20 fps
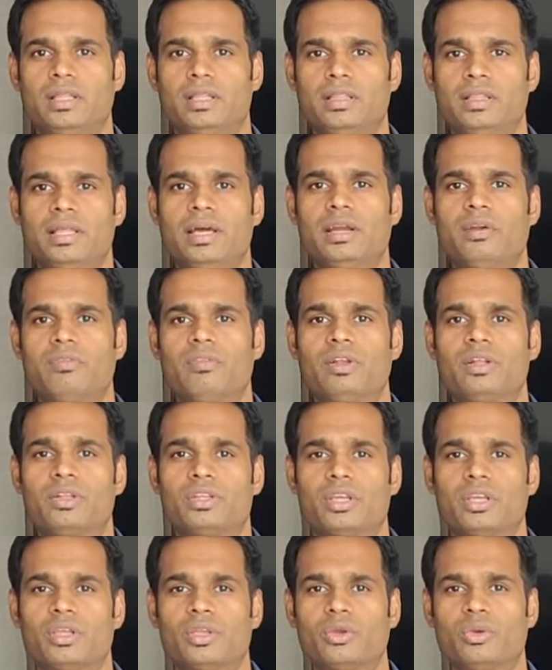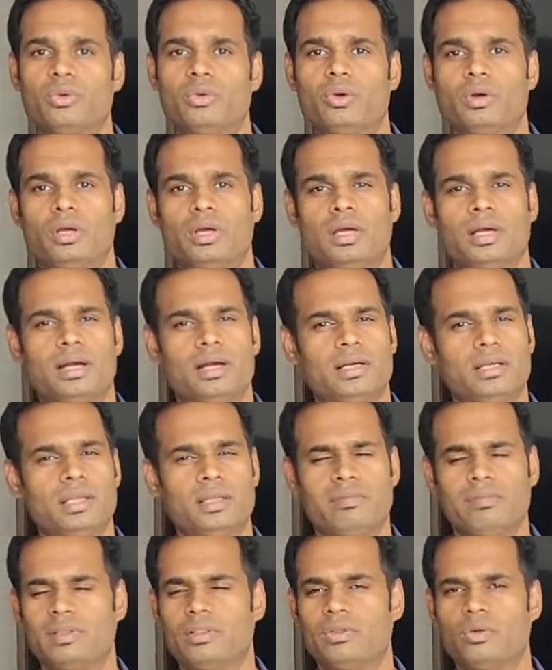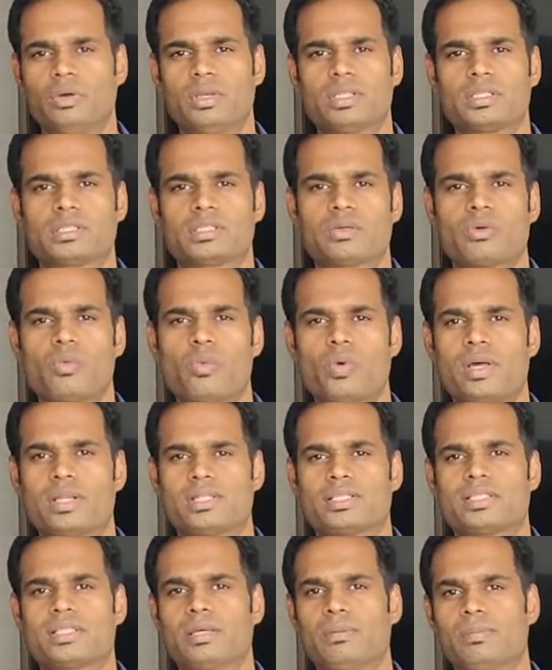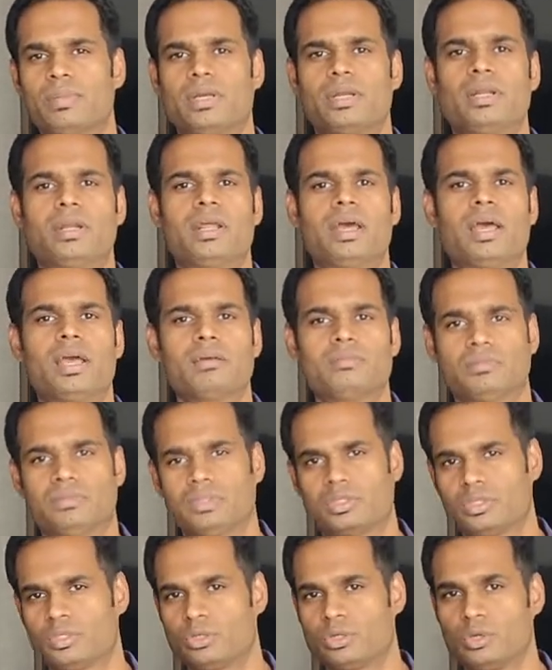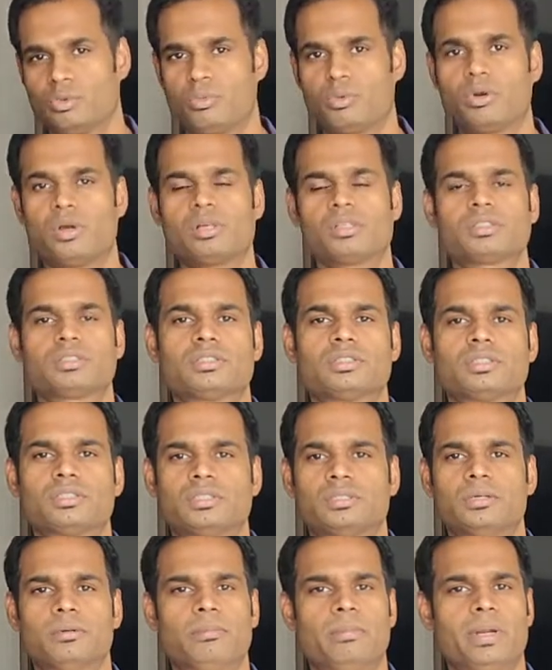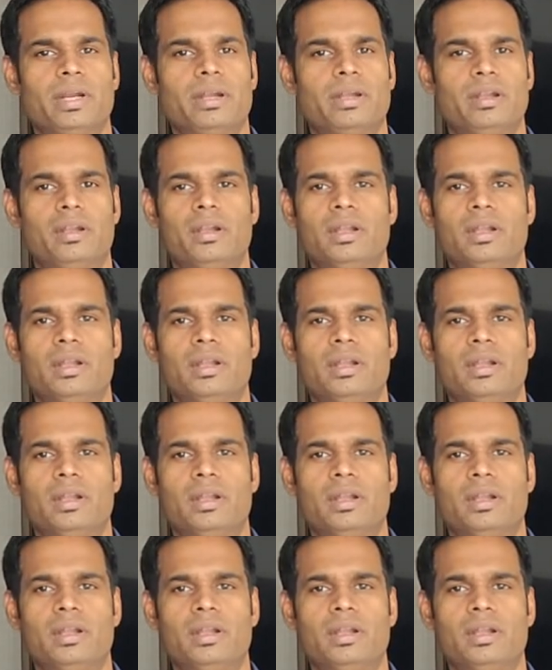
That will take you, even though it's a one step at a time, slow process, but